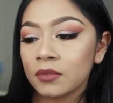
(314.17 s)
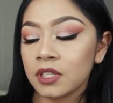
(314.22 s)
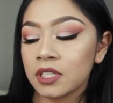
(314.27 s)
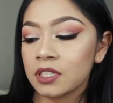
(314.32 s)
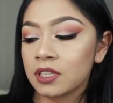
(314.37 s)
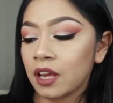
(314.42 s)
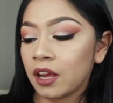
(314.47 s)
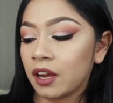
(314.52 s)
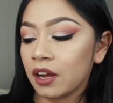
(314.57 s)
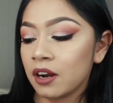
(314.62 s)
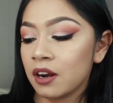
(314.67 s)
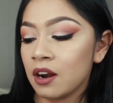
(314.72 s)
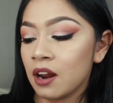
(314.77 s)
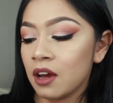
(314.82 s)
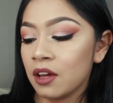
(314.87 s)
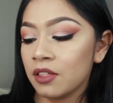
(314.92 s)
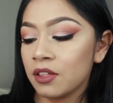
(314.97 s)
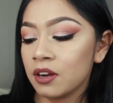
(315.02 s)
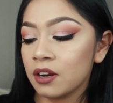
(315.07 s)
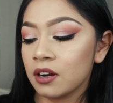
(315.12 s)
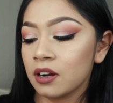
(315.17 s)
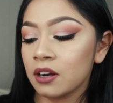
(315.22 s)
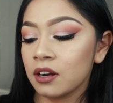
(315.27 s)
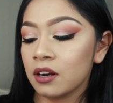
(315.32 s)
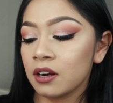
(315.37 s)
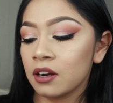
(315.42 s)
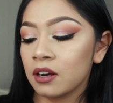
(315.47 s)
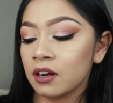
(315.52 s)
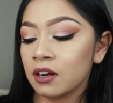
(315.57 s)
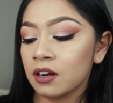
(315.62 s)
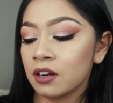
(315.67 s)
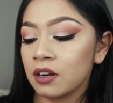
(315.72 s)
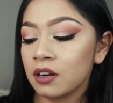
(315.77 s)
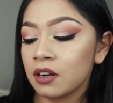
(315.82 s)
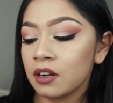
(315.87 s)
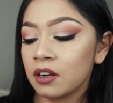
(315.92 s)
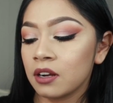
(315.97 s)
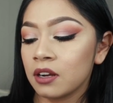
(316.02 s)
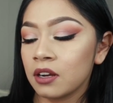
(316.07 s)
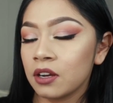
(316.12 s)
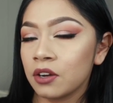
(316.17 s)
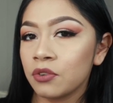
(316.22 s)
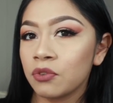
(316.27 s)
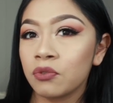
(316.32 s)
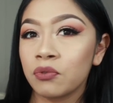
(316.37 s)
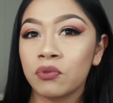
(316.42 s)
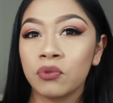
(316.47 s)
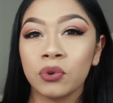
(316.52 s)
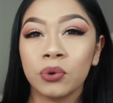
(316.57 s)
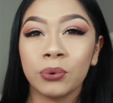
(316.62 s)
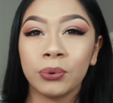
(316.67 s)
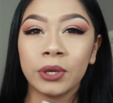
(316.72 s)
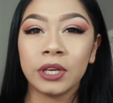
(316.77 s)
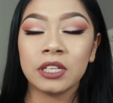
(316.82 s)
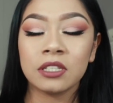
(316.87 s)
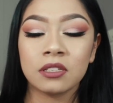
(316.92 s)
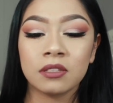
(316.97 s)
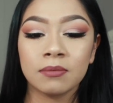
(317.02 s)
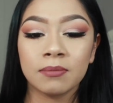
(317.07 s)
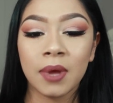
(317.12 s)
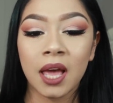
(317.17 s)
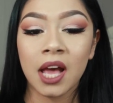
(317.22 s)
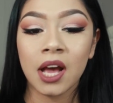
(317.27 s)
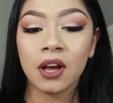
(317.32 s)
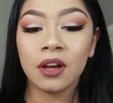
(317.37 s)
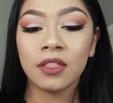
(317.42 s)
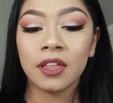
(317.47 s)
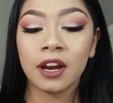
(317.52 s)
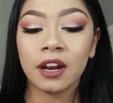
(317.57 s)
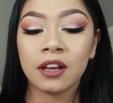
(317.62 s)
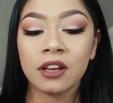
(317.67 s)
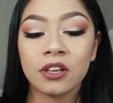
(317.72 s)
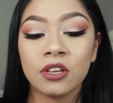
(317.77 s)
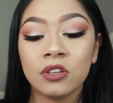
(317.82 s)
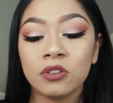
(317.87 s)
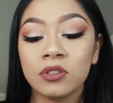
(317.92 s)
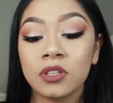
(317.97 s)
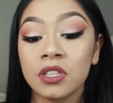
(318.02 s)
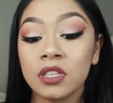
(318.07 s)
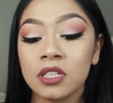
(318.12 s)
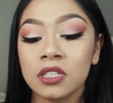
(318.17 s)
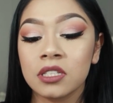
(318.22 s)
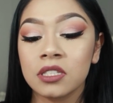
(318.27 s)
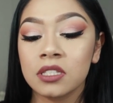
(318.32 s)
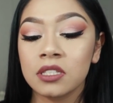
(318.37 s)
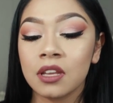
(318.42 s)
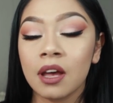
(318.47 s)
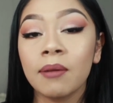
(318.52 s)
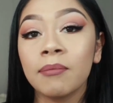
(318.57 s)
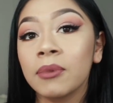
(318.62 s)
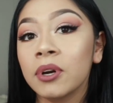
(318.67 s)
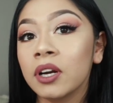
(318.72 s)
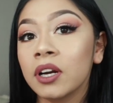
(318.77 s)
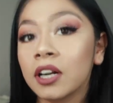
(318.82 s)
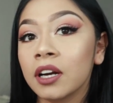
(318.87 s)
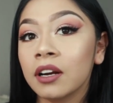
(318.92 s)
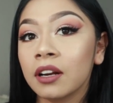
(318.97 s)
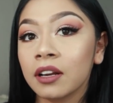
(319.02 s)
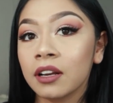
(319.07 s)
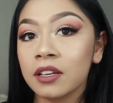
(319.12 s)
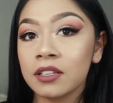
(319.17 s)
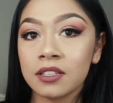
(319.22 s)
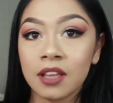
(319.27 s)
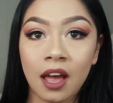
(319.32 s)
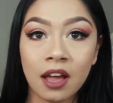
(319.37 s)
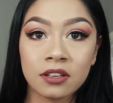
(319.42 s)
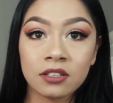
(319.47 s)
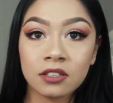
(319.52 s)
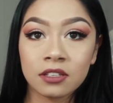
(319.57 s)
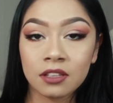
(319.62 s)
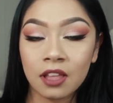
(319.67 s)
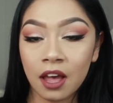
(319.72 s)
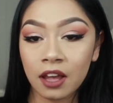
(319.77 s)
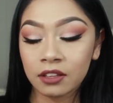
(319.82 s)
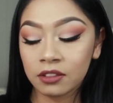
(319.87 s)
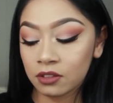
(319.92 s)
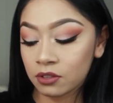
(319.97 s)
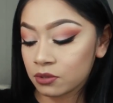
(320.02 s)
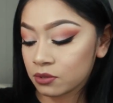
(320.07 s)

It's like another fruity smell that I could use in the summer because I just like